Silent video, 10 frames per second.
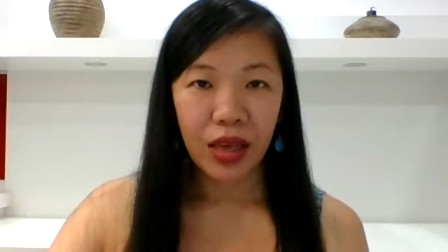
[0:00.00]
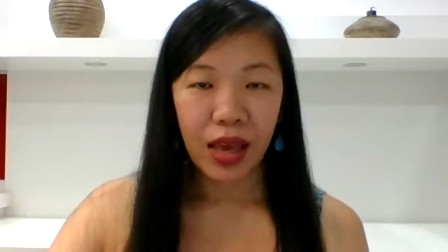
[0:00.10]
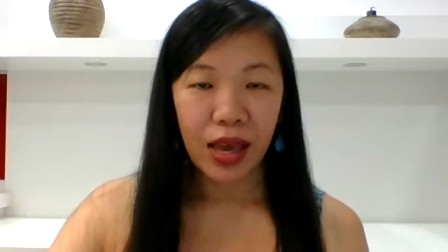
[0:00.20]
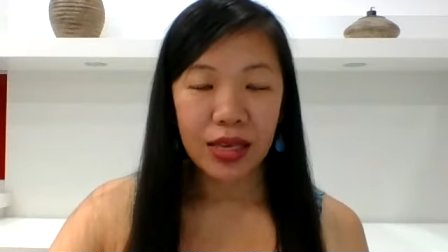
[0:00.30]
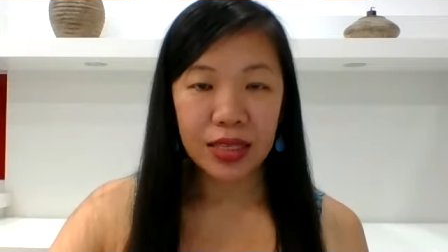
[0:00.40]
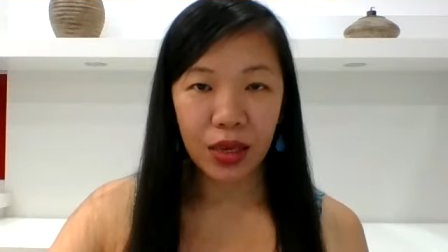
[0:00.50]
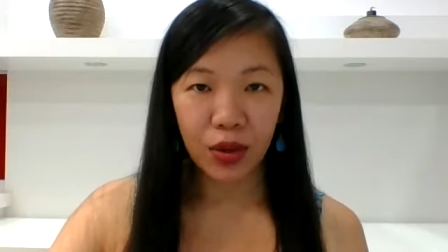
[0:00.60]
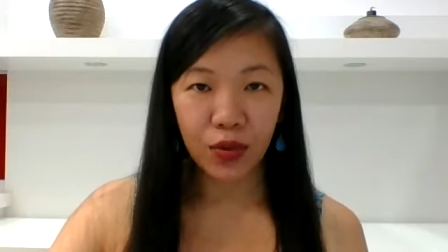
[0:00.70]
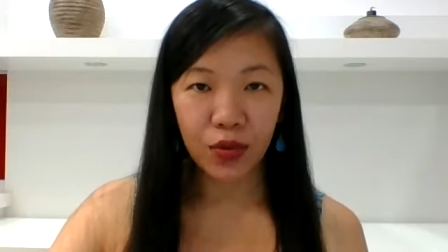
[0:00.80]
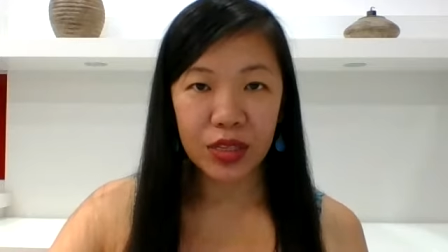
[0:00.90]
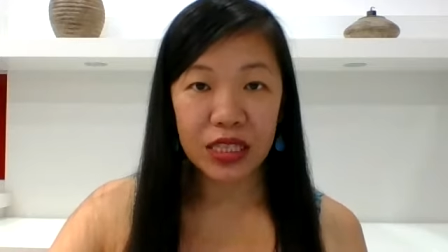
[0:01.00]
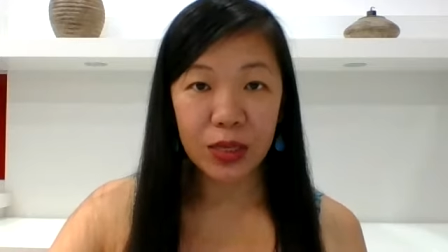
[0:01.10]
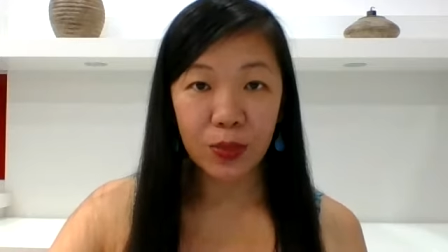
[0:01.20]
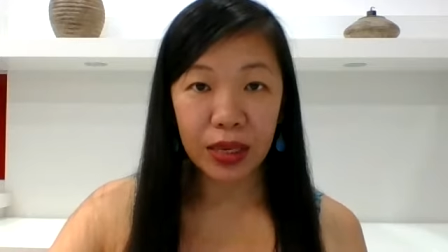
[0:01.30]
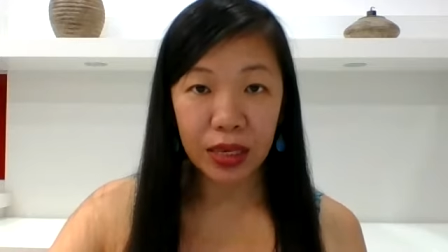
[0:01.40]
as if
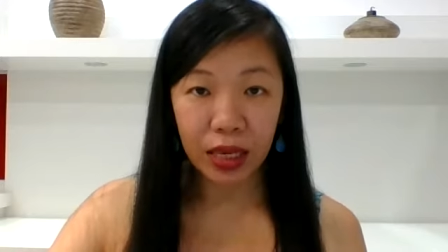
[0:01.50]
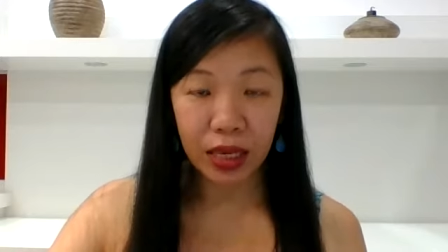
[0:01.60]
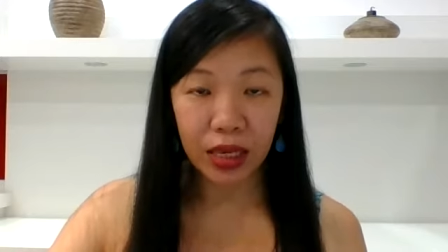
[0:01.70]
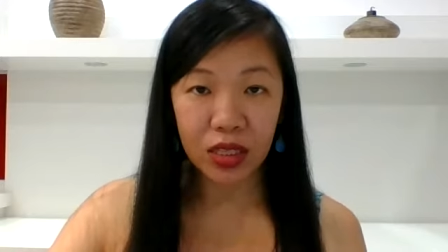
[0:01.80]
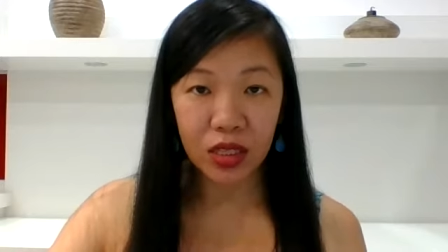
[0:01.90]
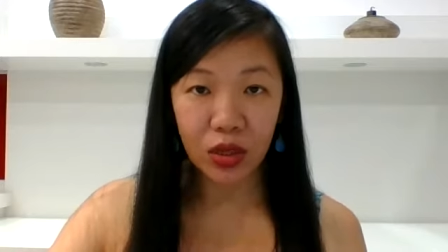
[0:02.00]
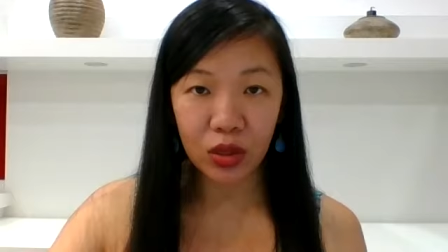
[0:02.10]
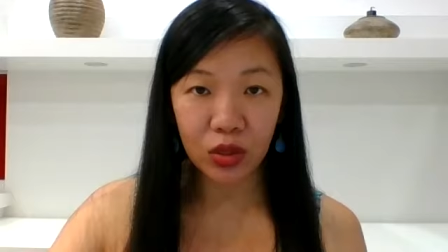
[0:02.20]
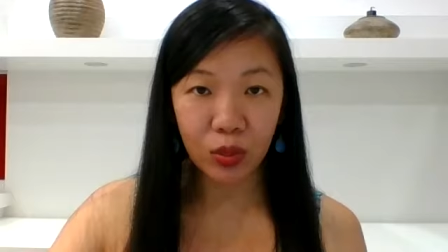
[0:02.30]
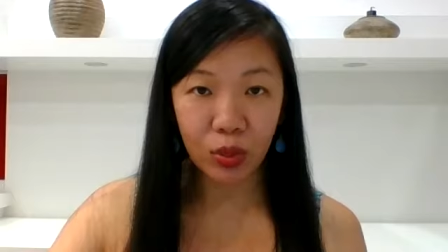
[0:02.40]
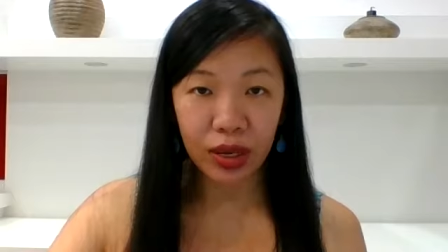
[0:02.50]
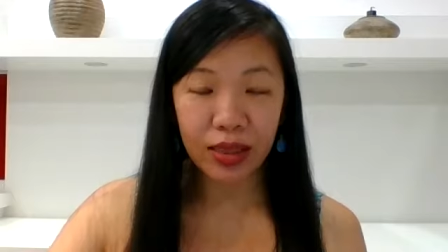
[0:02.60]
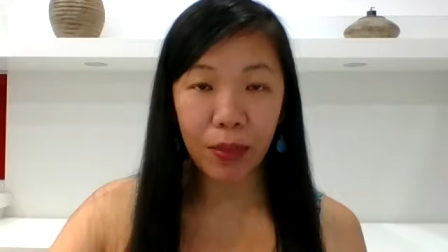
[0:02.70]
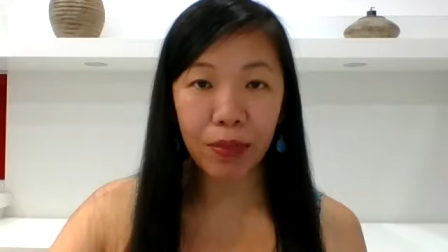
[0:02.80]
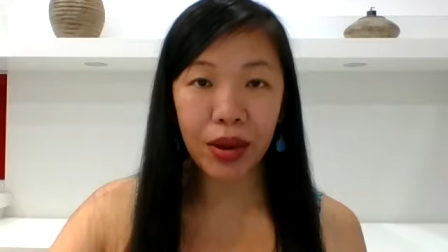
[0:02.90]
speaking is going to break
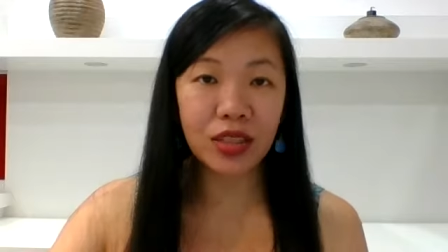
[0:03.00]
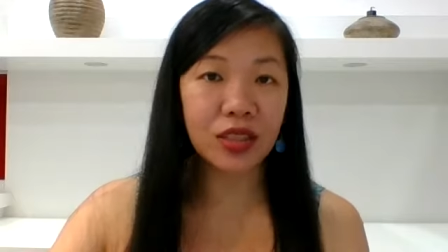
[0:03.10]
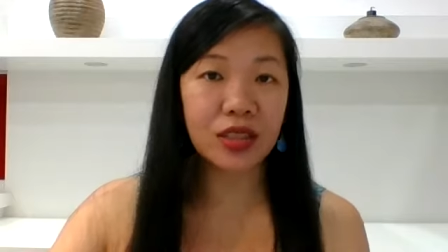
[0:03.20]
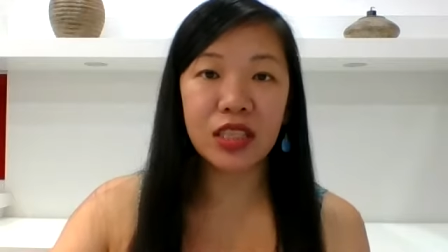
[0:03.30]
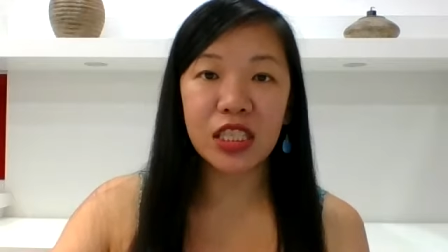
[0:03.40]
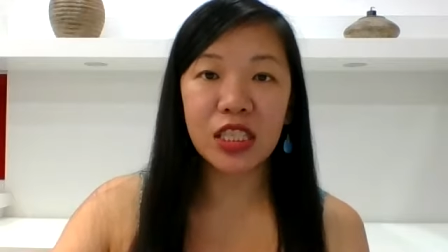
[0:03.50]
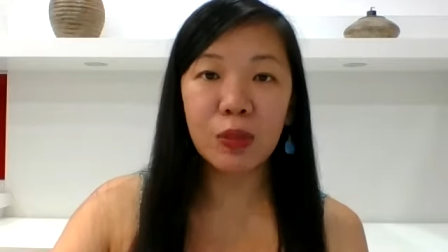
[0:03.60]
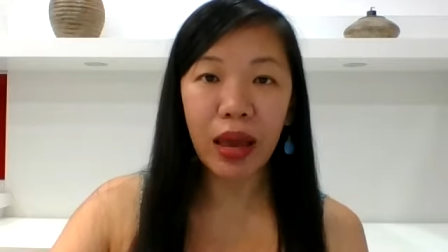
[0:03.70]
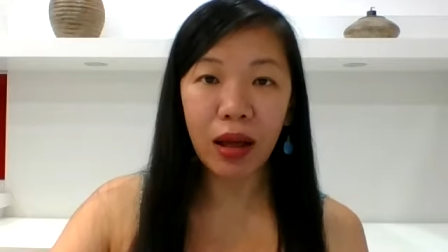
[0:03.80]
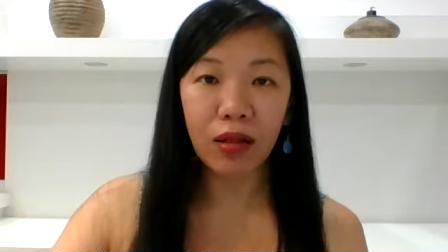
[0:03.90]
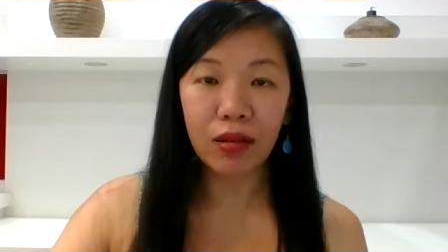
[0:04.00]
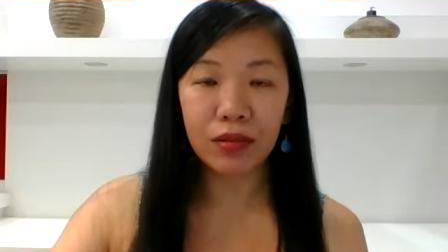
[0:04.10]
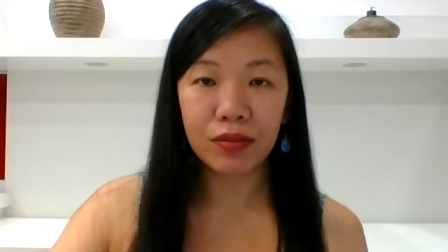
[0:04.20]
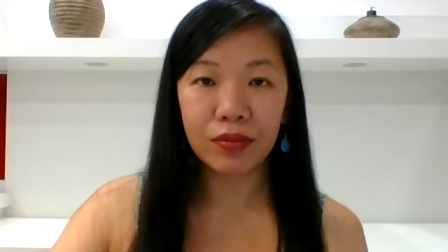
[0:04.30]
that magical spell.